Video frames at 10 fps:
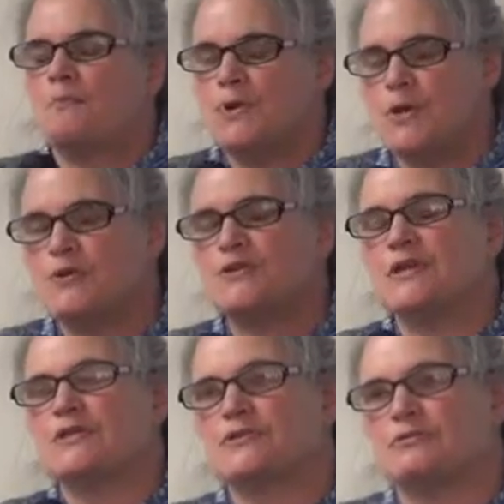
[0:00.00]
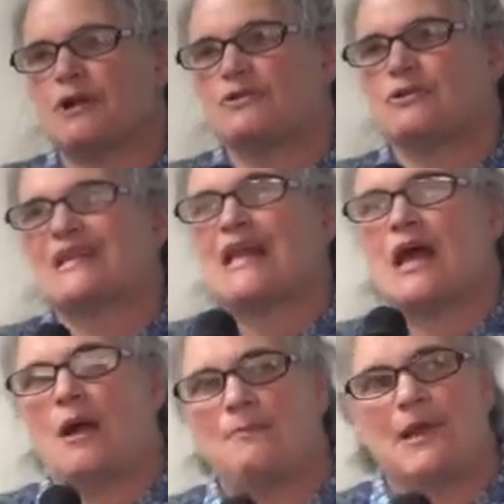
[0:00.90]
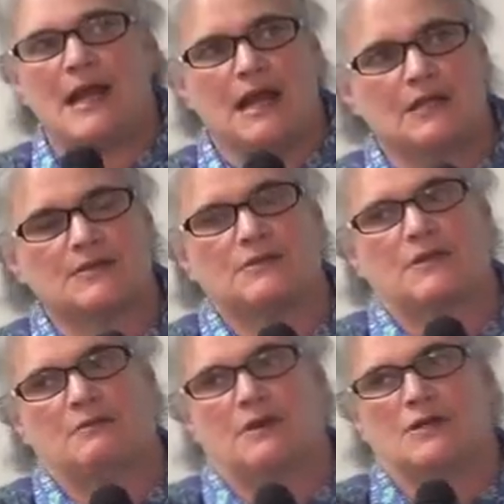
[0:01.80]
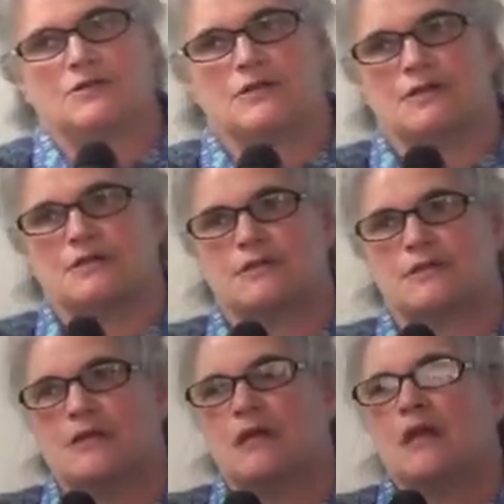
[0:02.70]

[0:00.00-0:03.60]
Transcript: Using structure to help you answer the questions